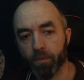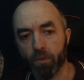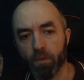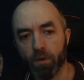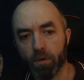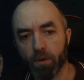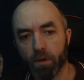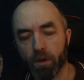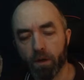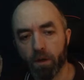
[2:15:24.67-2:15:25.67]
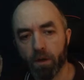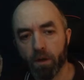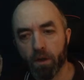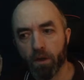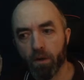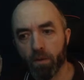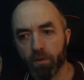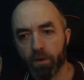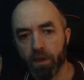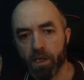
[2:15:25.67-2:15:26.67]
Well,
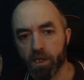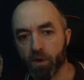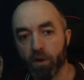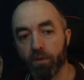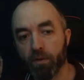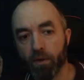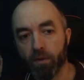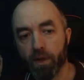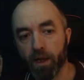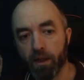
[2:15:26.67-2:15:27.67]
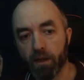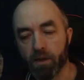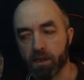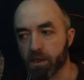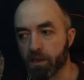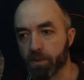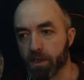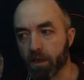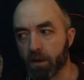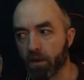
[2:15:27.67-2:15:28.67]
hopefully he's not involved, Ali, because he seems
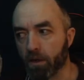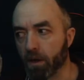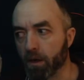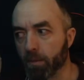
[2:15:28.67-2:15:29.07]
like a good guy.